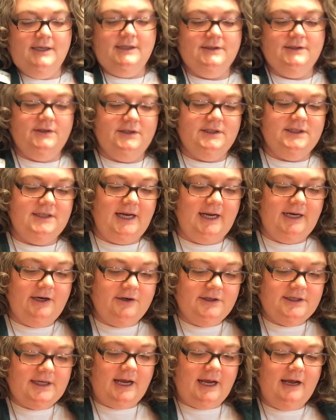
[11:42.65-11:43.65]
So just take
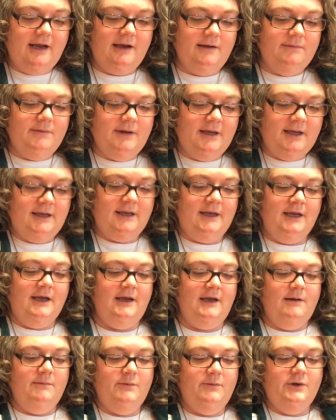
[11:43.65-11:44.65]
your time,
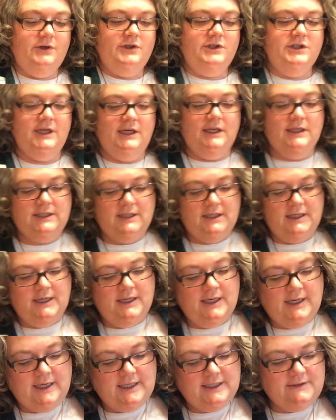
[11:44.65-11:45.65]
push it
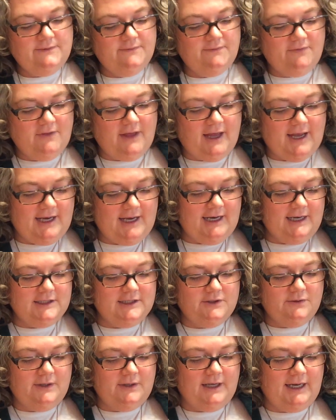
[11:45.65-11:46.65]
as flat
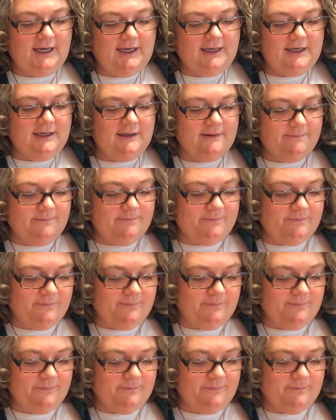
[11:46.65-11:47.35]
as you can.